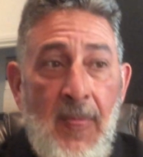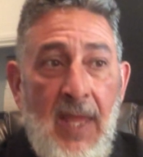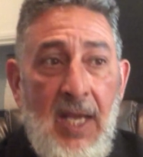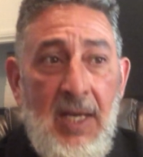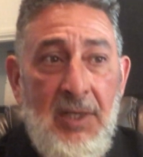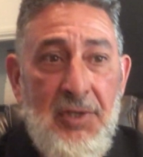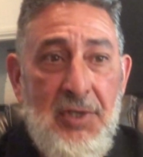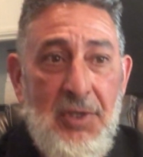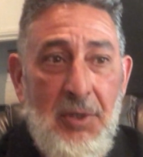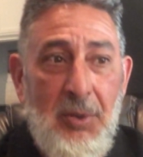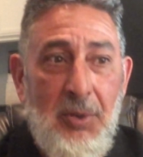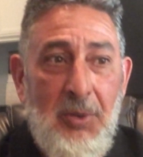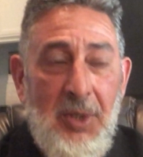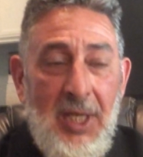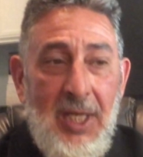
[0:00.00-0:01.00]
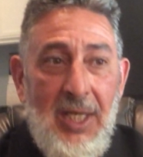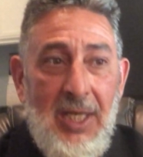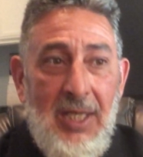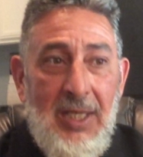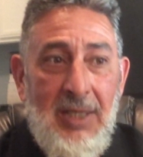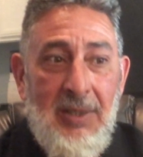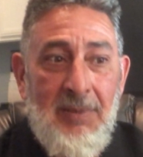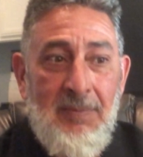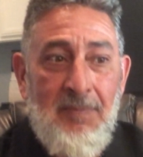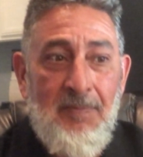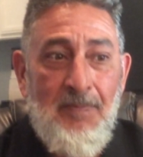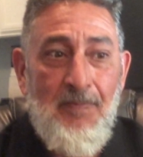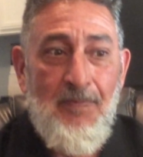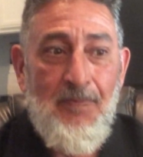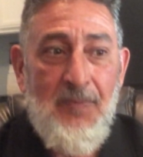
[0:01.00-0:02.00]
And so, um,
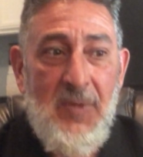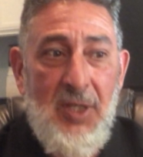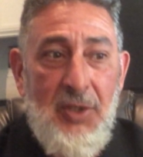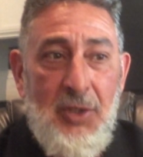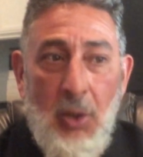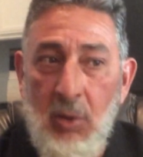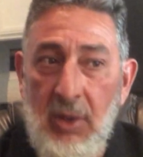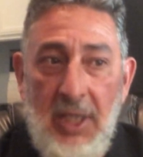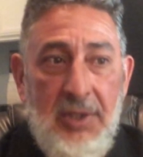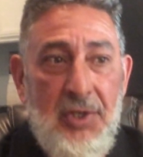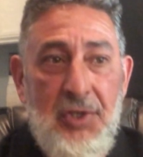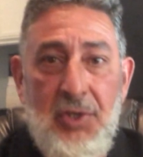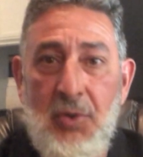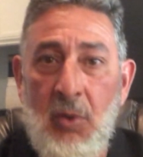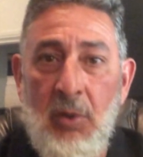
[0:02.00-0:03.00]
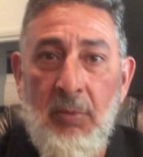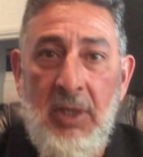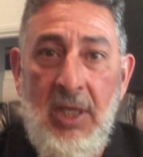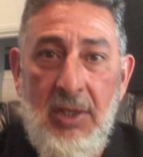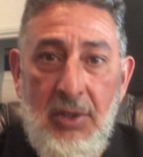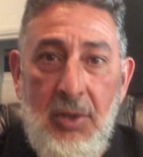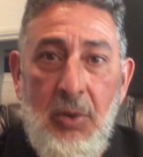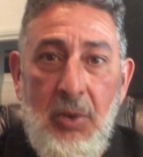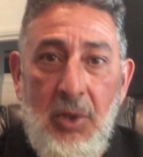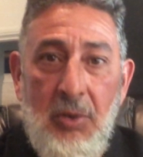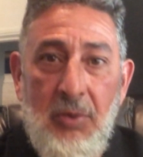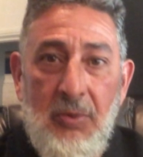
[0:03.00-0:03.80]
don't let the storm get to you.